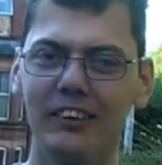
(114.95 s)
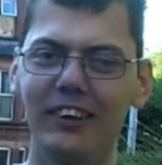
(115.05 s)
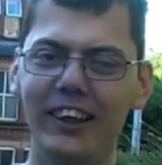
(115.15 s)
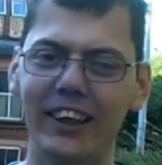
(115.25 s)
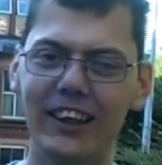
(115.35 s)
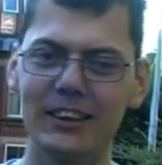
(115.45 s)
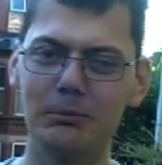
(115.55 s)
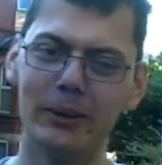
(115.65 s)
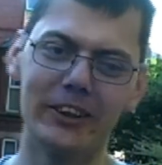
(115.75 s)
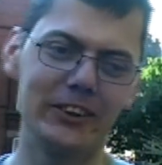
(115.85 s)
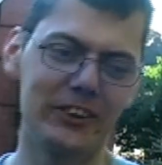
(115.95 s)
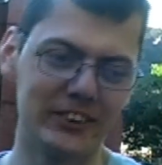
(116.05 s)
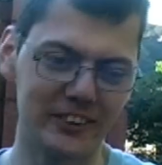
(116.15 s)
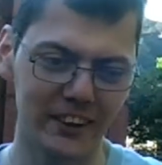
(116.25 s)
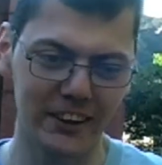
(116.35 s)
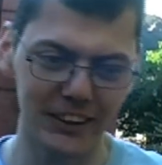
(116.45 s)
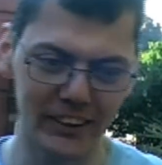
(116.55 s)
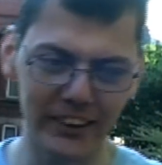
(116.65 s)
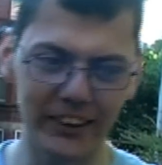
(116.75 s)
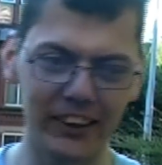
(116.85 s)
Right, Asperger's.
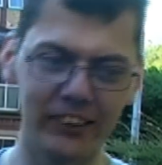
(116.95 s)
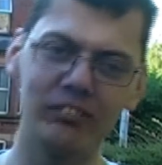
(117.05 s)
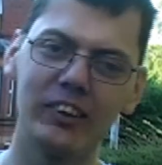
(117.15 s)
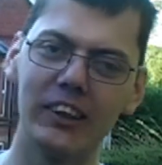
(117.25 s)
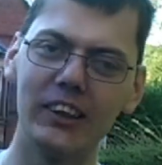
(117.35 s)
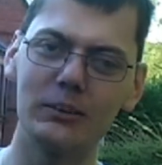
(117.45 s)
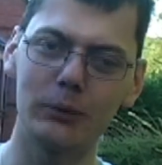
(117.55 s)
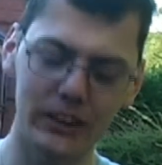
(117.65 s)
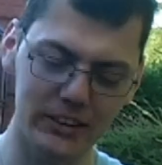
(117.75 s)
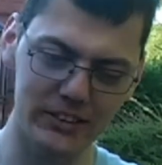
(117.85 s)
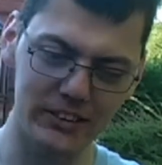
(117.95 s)
As well as